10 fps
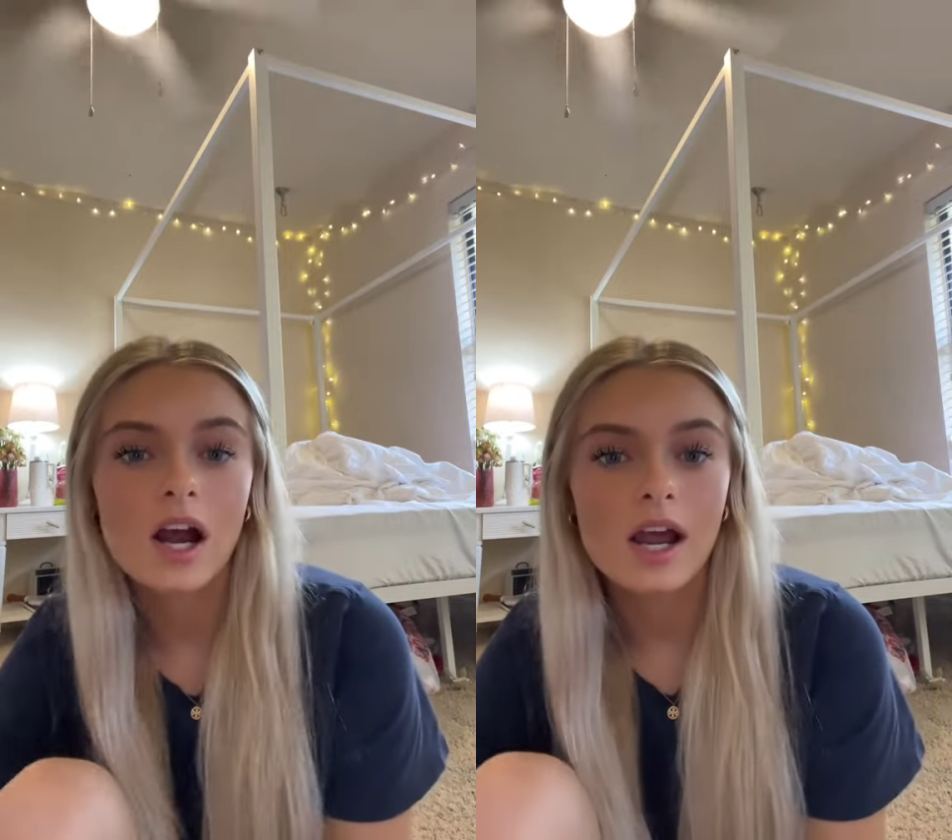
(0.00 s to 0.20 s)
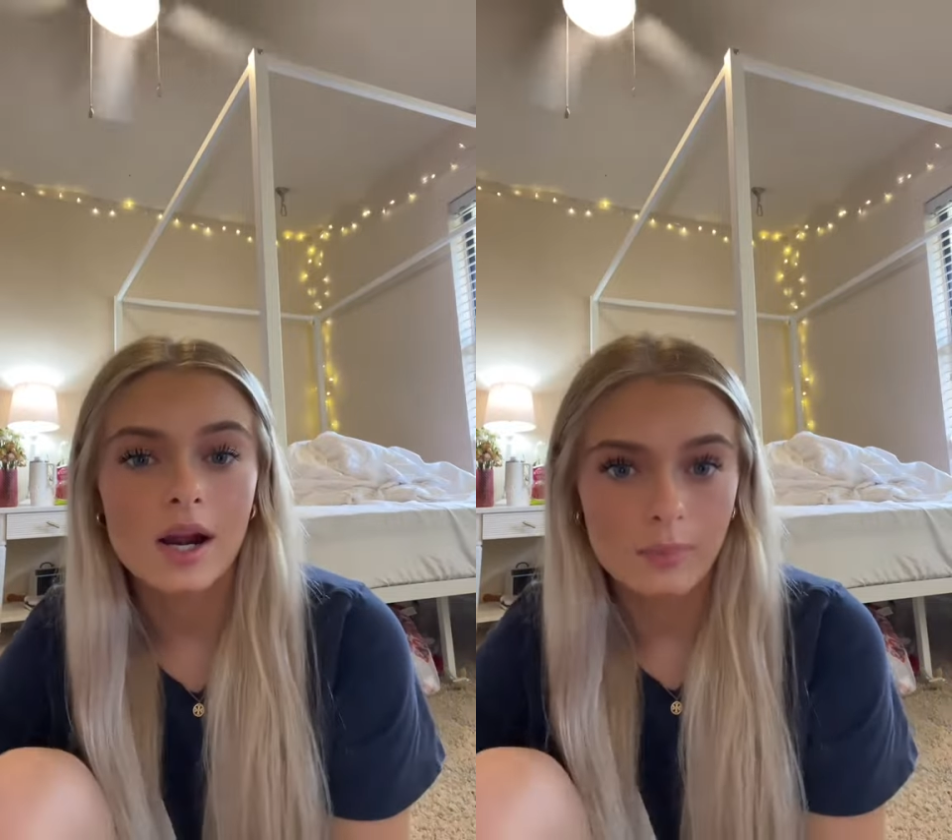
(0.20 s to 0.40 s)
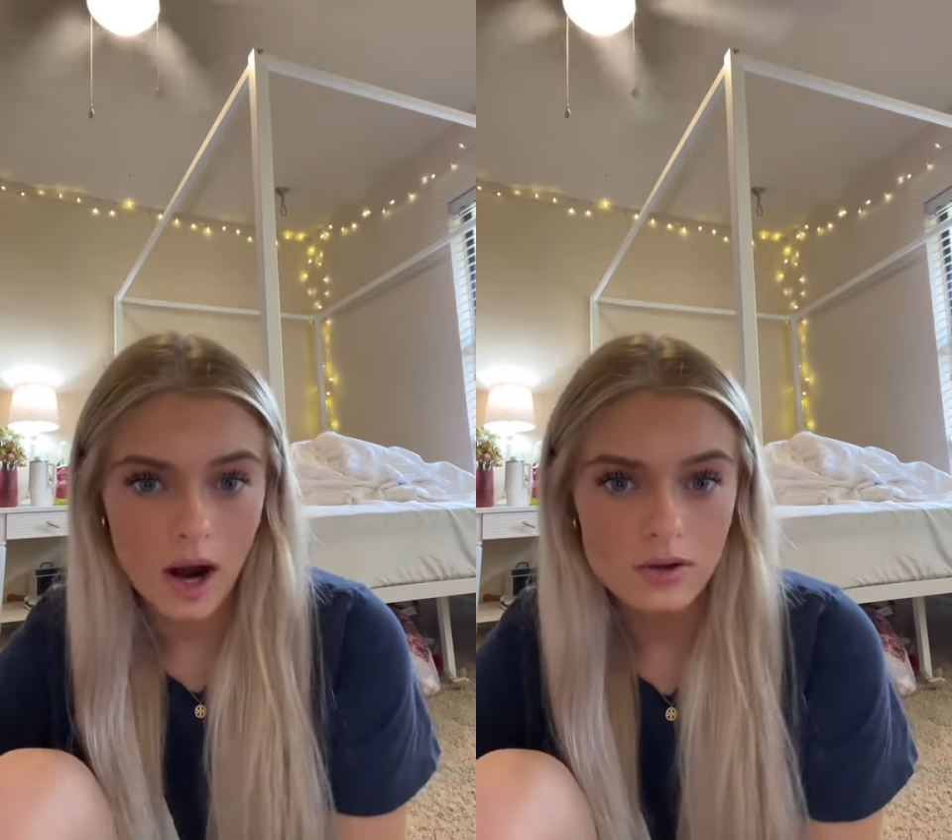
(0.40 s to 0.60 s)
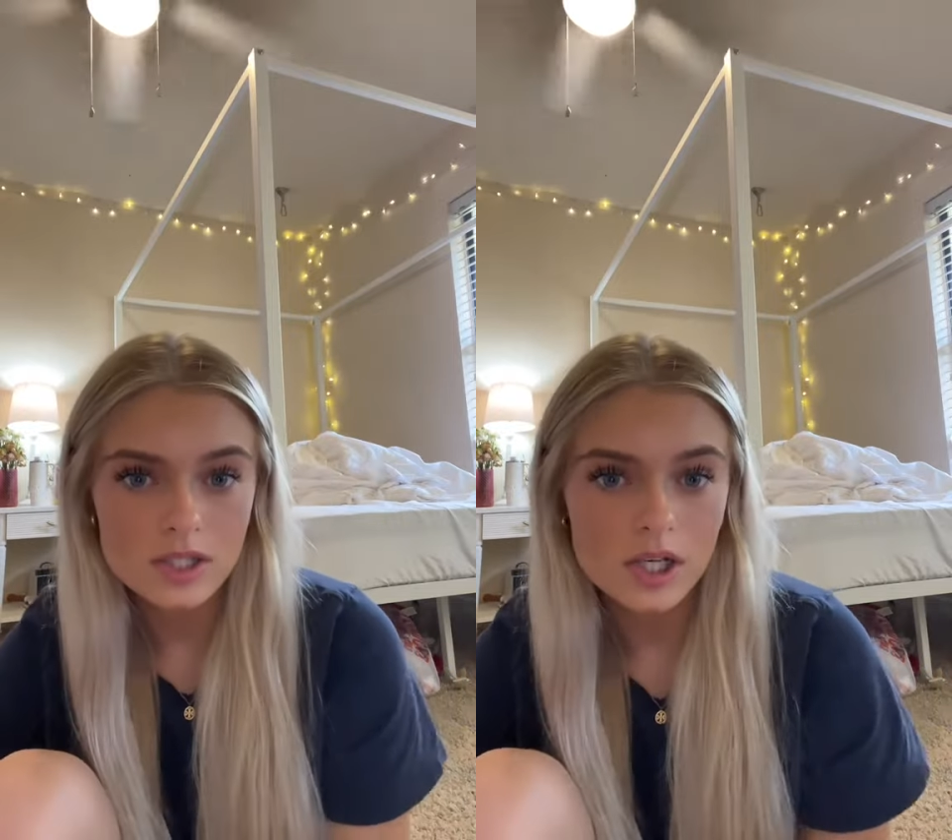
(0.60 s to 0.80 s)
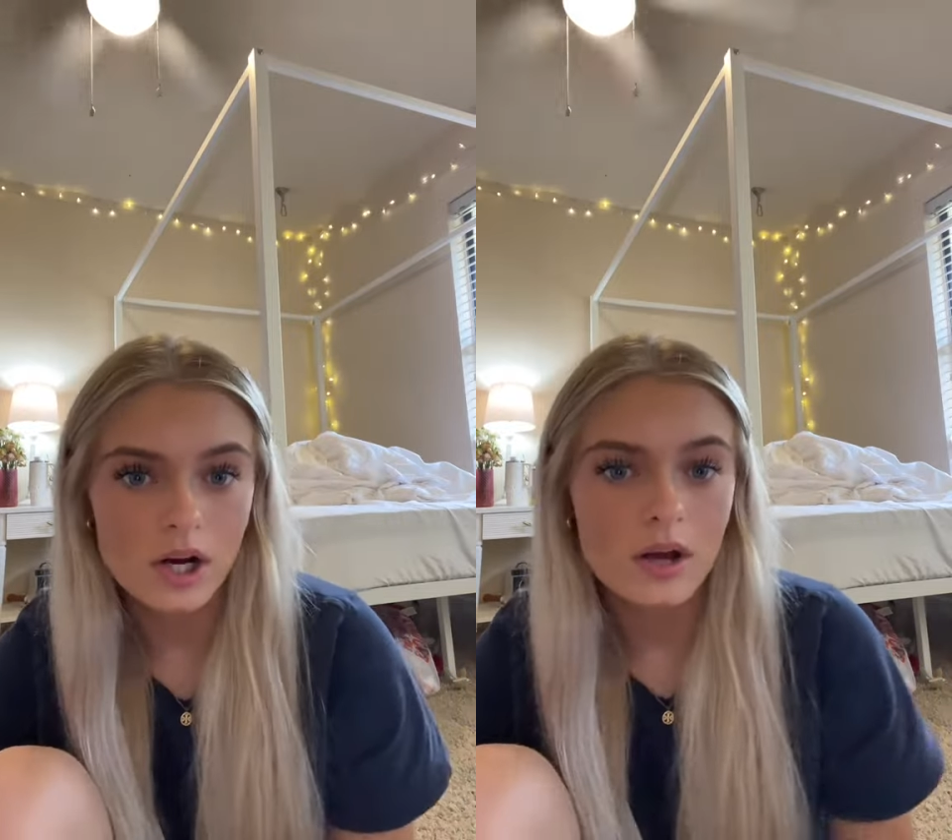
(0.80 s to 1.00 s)
and a brow
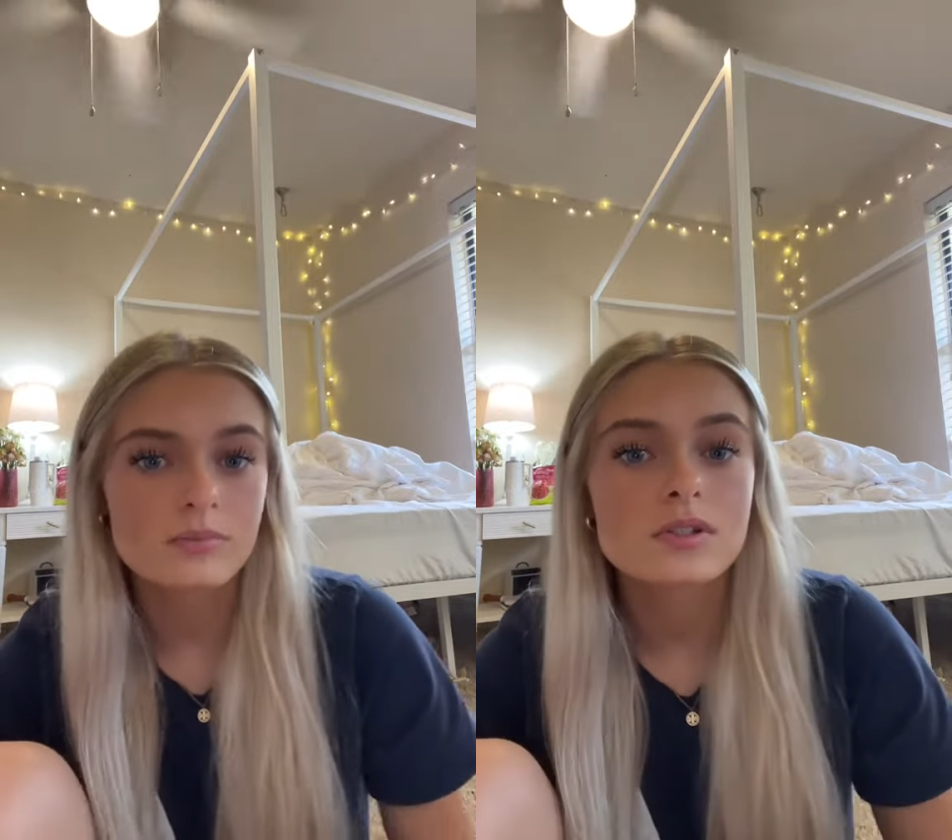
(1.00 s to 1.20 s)
serum.